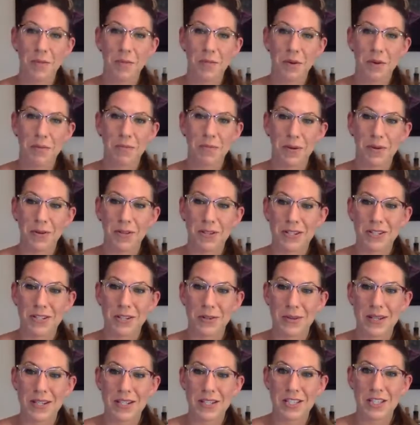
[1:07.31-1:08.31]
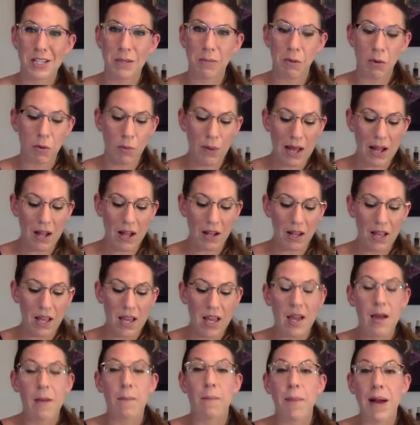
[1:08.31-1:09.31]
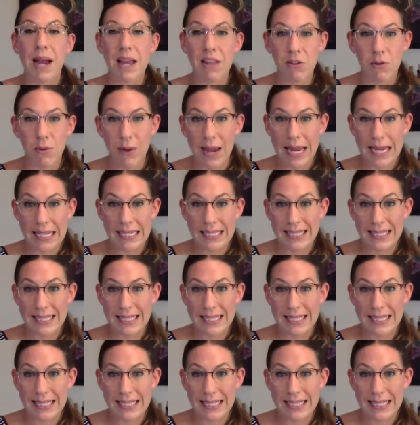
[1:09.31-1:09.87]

tons, and hope you're both doing super well.